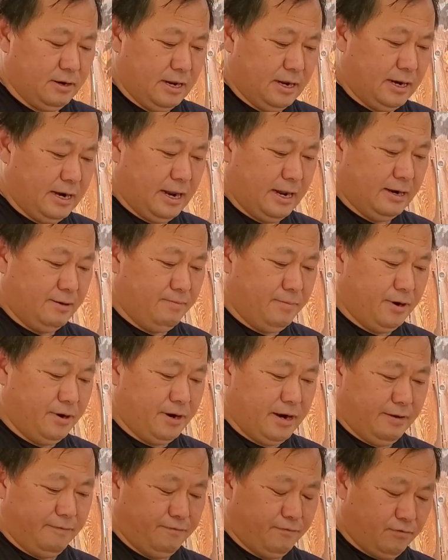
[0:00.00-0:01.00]
Let it
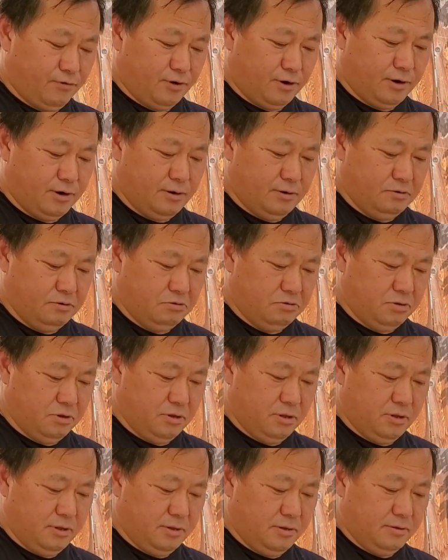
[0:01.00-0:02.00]
marinate for.
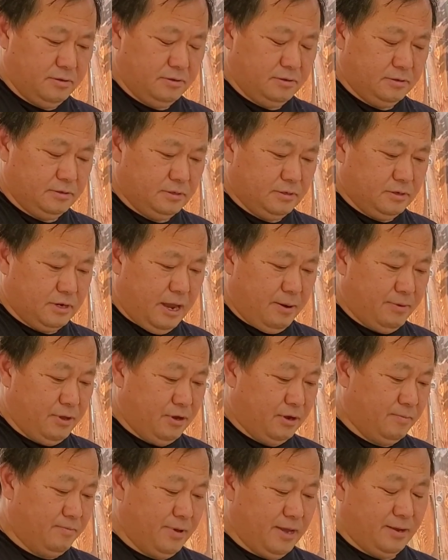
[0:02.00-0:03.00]
I mean, you
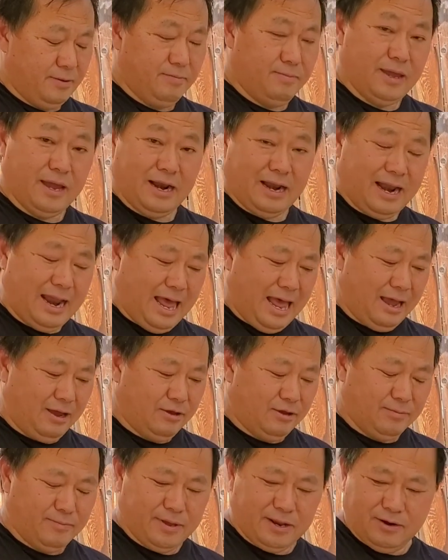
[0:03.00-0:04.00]
can make a lot. You
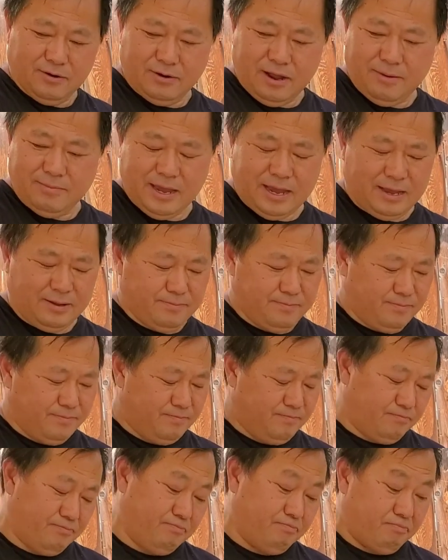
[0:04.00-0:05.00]
can make a little. I mean,
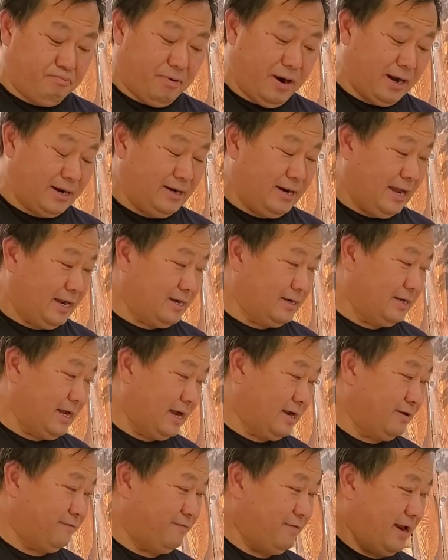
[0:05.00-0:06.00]
practically, I
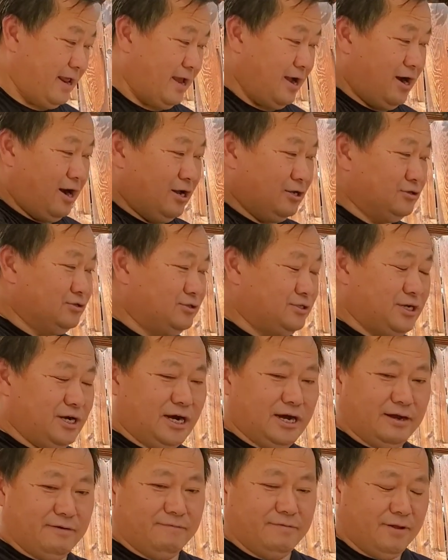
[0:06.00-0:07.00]
could fillet all those
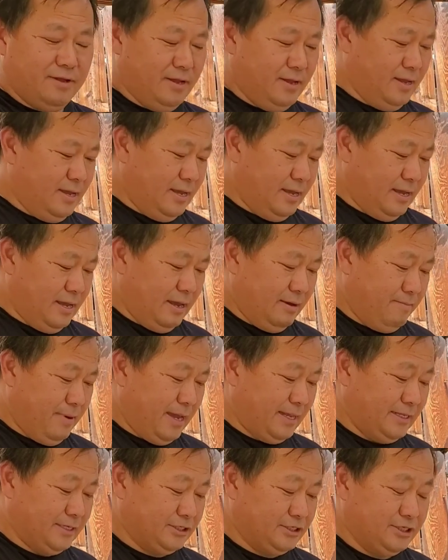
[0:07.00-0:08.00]
dove and make
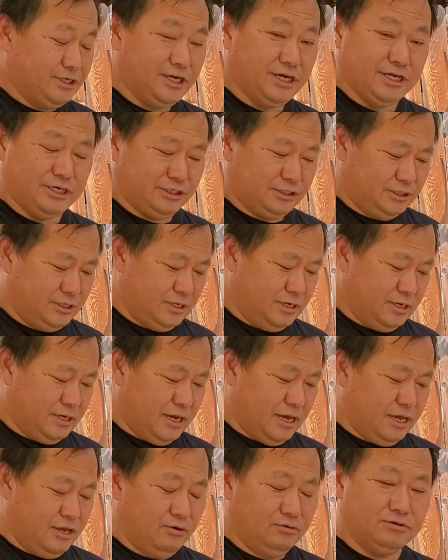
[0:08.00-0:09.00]
this dish
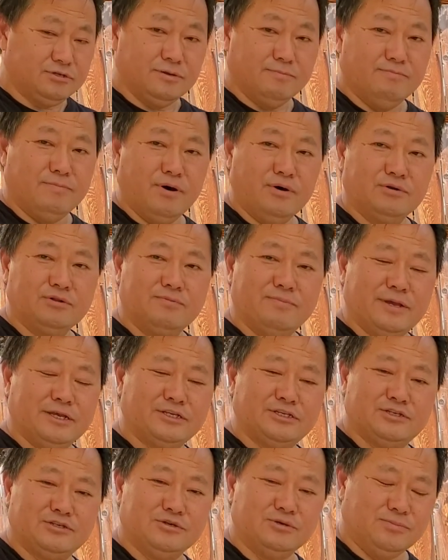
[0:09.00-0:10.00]
and use the bone to make
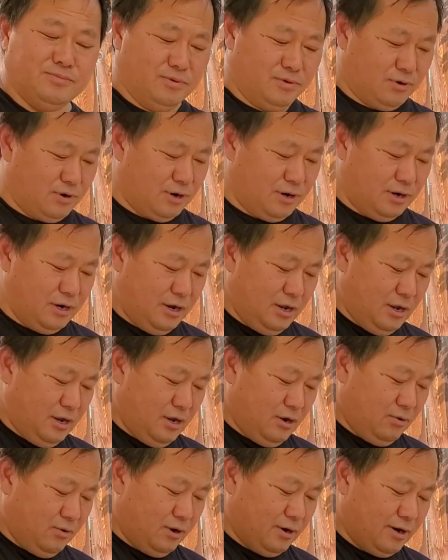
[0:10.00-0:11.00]
soup or
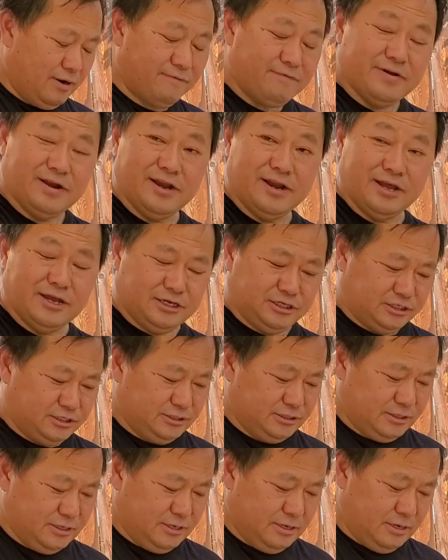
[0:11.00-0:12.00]
a different dish.
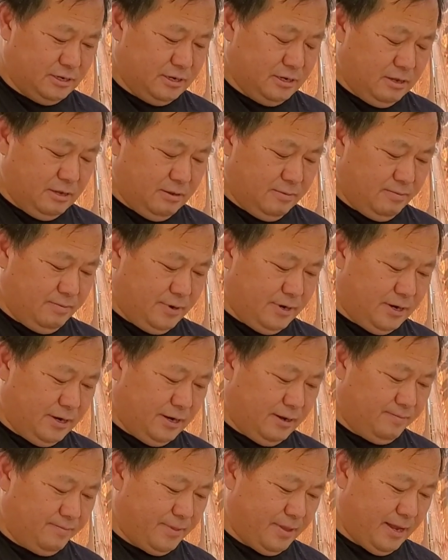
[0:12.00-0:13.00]
But
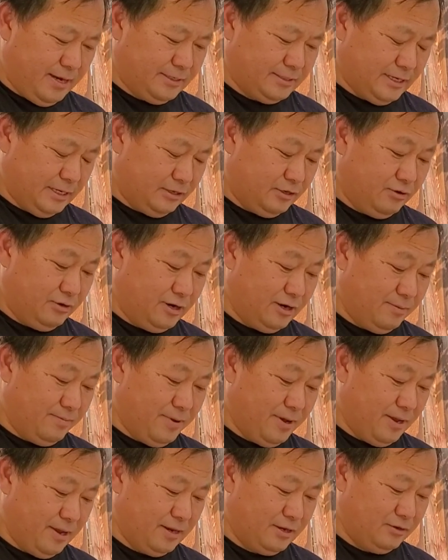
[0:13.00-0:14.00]
I just have to do a little
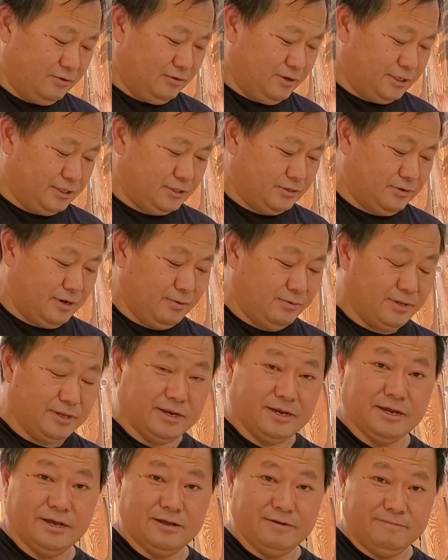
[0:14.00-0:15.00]
bit, 2 dishes to do with
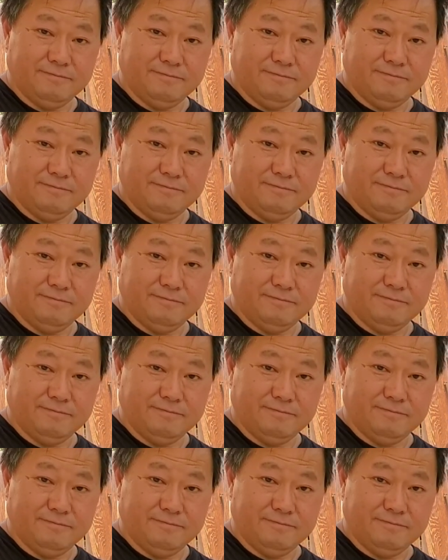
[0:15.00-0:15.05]
the dove.